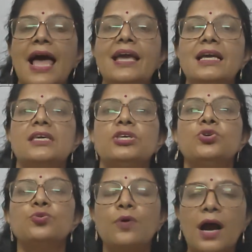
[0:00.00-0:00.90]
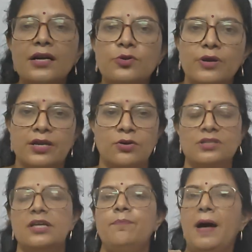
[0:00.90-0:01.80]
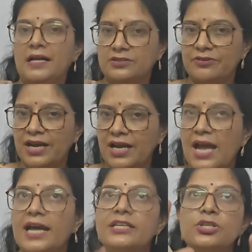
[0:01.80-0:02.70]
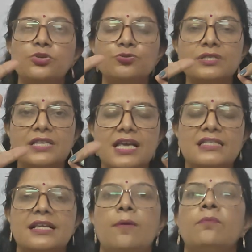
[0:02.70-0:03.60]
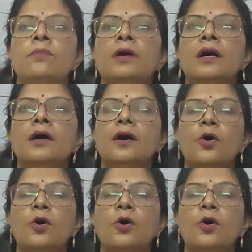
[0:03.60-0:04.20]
Like you are going on the pathway and you see some